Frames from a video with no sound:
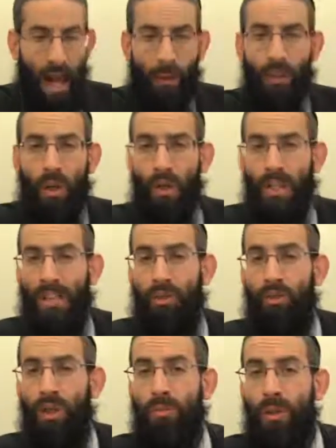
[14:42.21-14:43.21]
when he goes ahead
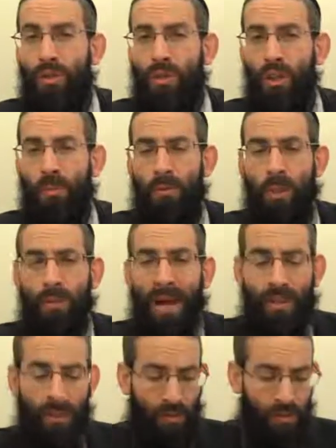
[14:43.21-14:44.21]
to remove the tumas and
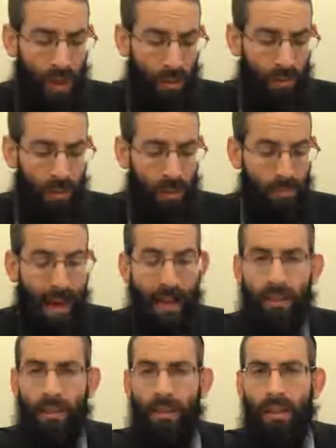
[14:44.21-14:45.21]
meisers from the
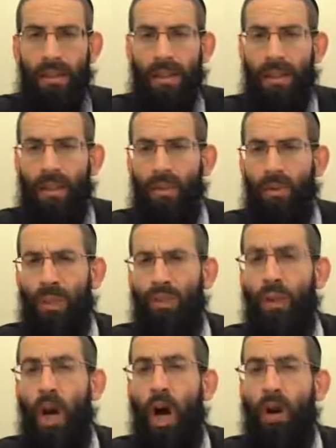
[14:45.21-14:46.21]
d'mai, he can do it
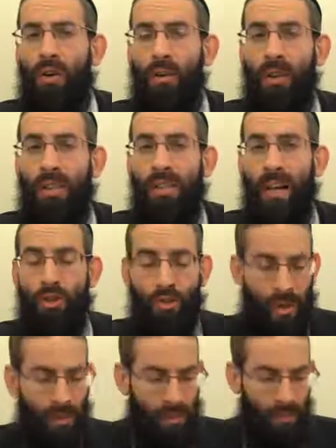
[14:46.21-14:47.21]
even arum when he's not
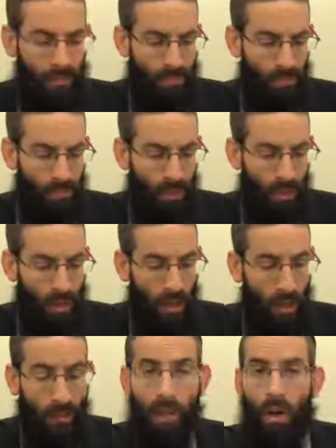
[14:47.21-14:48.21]
dressed,
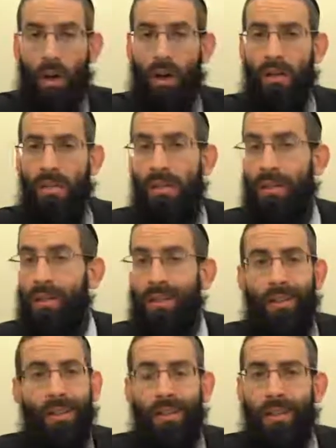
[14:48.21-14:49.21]
because
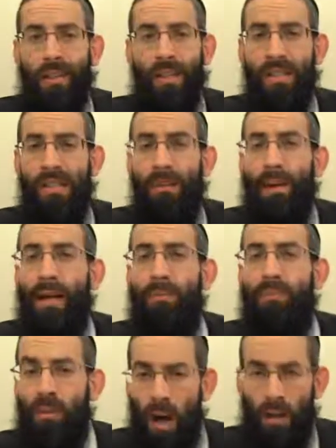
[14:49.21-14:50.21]
he doesn't need to make a
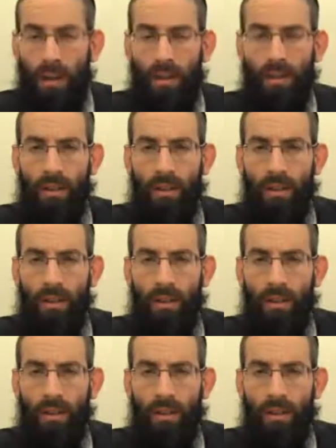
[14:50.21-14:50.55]
bracha